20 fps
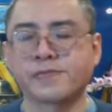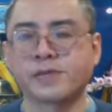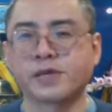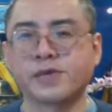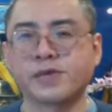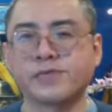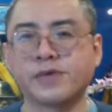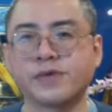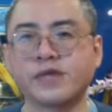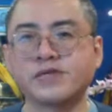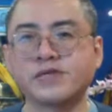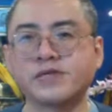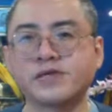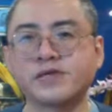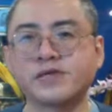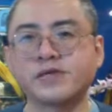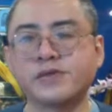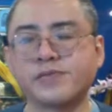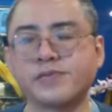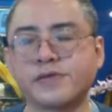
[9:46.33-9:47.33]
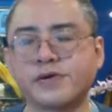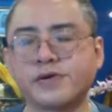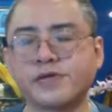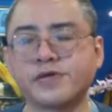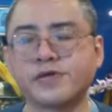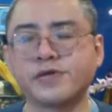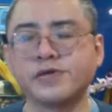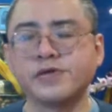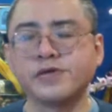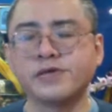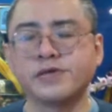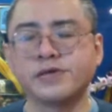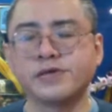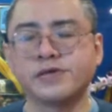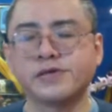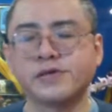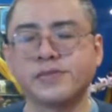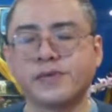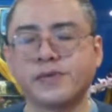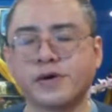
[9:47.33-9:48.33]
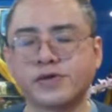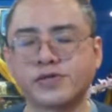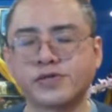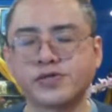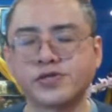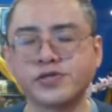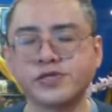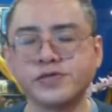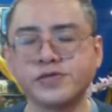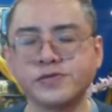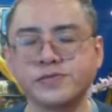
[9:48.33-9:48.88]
Resting the body in the posture,